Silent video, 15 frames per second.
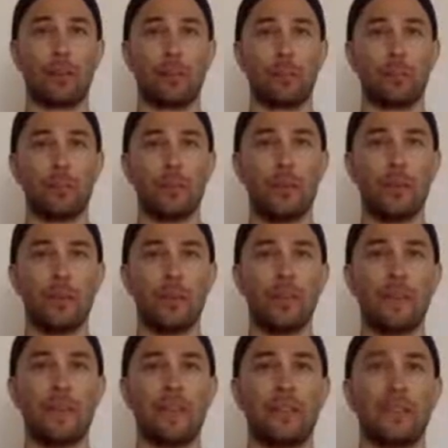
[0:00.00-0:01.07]
bringing my
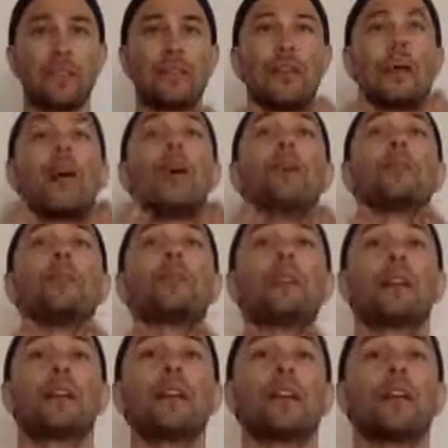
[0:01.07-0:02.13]
fingers up to
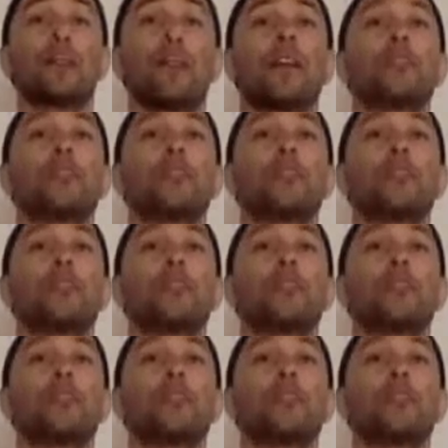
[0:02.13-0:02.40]
kind of where my